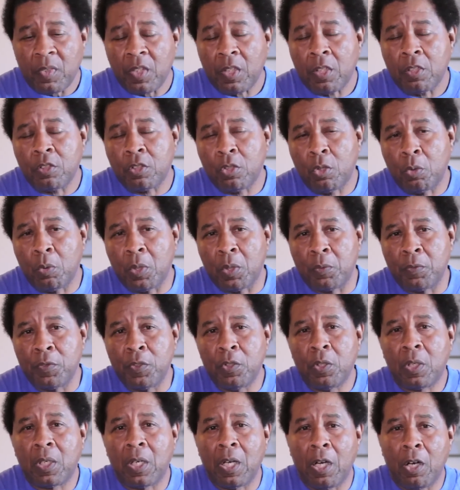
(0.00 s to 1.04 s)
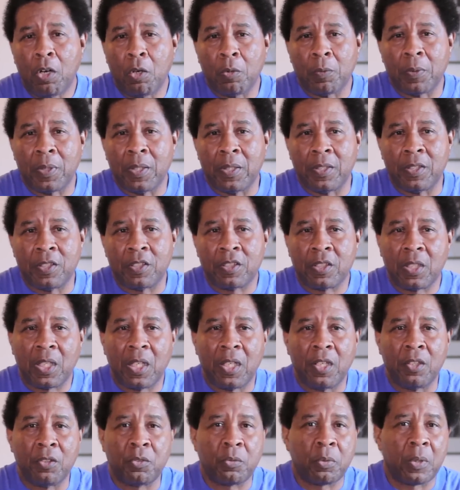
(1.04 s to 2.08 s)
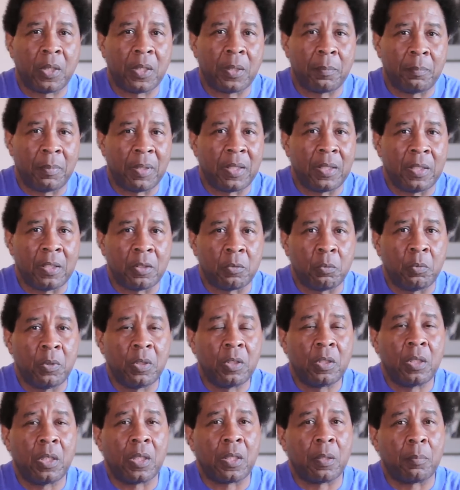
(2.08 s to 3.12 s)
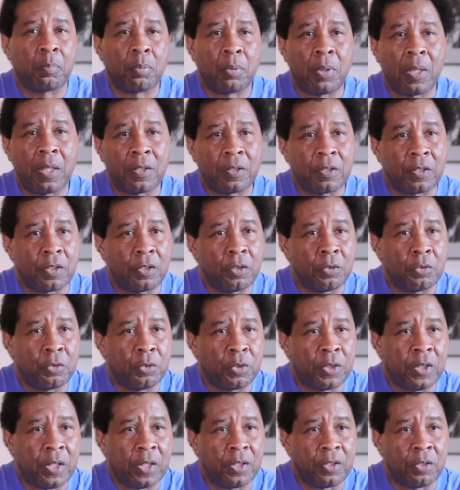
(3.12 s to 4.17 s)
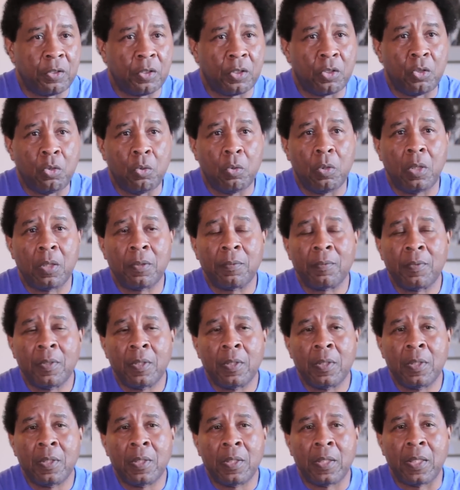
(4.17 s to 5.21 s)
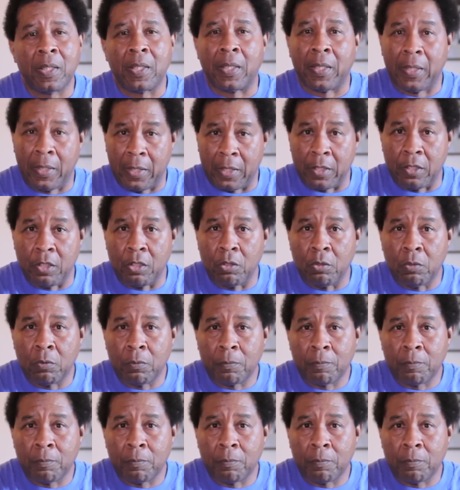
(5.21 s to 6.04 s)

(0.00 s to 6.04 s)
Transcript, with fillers: So if you're caught in the slave trade business, we're going to prosecute you, take you to court, and hang you.